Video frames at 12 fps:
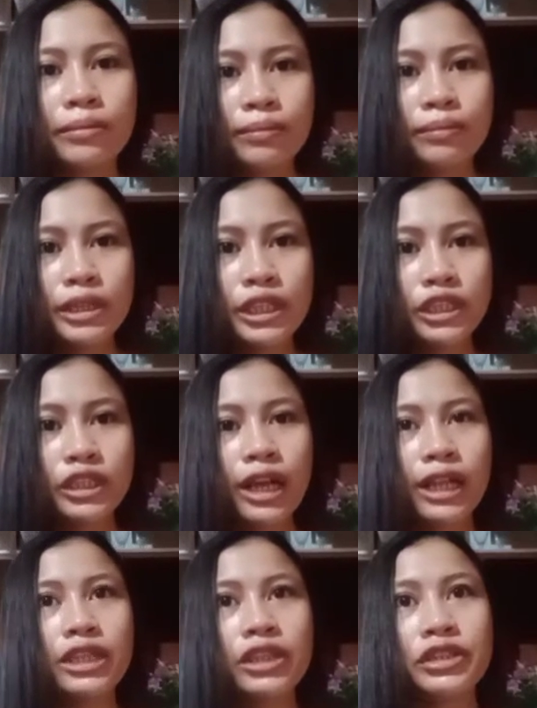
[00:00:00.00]

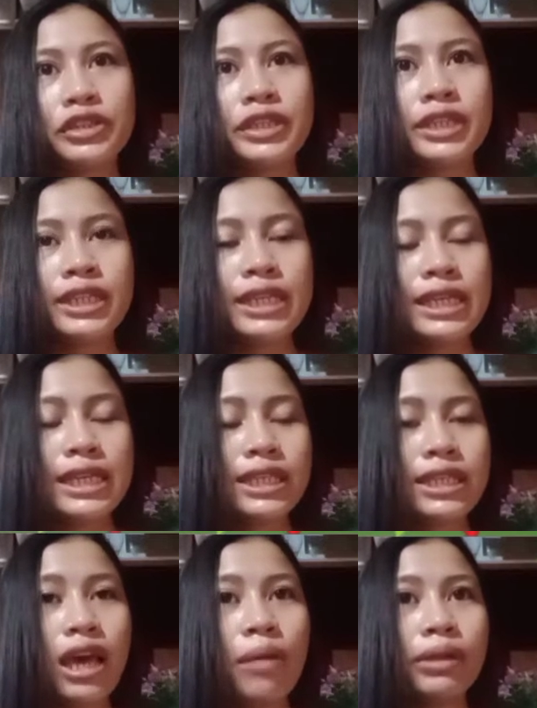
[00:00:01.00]
Media literacy
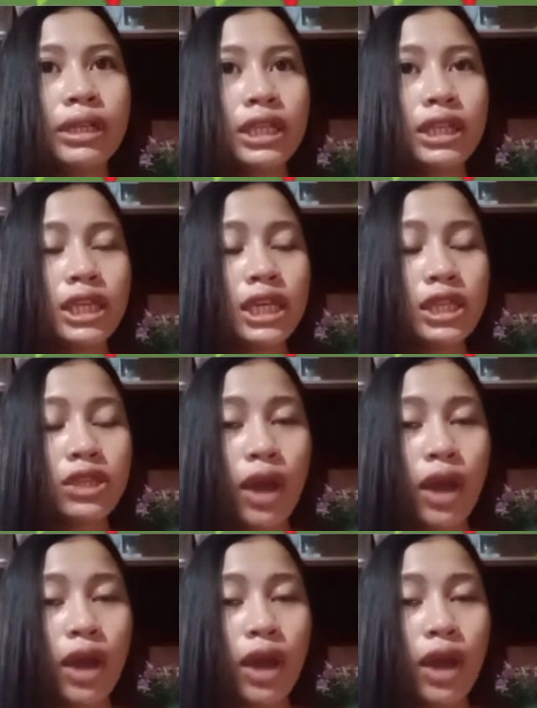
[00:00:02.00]
is the ability